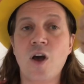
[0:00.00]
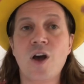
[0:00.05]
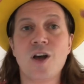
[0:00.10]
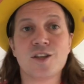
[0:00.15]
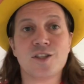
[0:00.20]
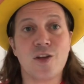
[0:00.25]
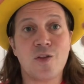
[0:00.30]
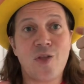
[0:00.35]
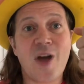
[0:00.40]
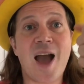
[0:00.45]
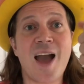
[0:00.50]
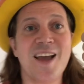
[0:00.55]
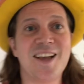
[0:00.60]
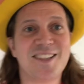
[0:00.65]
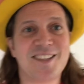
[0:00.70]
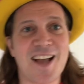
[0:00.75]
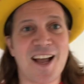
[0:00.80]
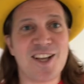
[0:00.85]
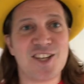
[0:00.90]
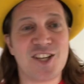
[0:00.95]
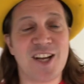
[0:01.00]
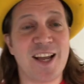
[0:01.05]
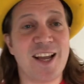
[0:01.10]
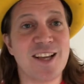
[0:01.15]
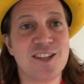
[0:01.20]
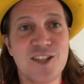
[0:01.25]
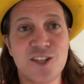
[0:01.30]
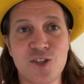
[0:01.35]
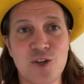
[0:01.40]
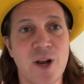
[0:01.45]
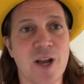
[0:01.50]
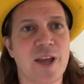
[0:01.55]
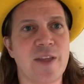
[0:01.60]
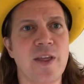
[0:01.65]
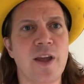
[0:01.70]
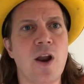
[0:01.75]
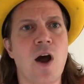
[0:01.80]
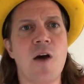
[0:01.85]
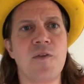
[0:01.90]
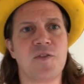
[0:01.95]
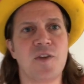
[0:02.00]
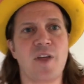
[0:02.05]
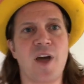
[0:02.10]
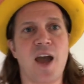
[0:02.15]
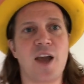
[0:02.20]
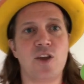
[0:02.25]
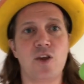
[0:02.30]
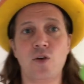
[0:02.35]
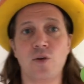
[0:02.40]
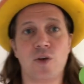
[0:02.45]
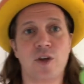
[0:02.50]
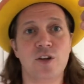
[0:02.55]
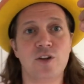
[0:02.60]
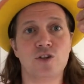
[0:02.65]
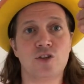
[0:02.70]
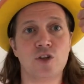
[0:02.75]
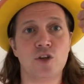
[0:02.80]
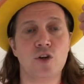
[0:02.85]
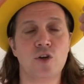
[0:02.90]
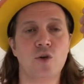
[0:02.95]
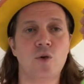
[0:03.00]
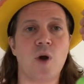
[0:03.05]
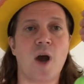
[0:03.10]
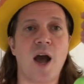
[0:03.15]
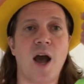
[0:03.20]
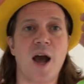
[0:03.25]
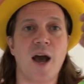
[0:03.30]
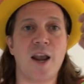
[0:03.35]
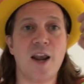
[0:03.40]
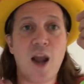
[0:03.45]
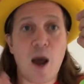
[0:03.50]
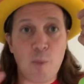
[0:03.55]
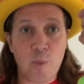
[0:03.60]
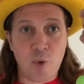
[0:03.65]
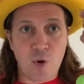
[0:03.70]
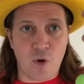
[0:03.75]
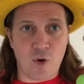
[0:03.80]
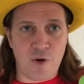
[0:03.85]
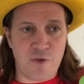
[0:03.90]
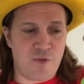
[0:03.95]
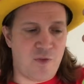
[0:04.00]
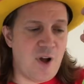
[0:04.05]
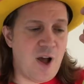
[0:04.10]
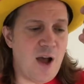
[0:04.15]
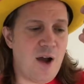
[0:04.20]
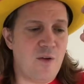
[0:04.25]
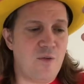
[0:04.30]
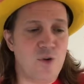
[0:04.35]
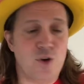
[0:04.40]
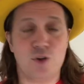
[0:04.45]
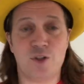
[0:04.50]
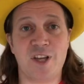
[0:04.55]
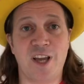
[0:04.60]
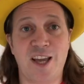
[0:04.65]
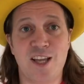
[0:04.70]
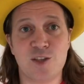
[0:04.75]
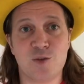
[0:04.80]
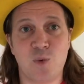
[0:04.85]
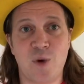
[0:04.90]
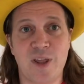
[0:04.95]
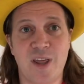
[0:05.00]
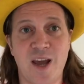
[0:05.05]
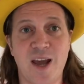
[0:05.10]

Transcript: So that essentially is the trick. And then after that, you can do a number of routines with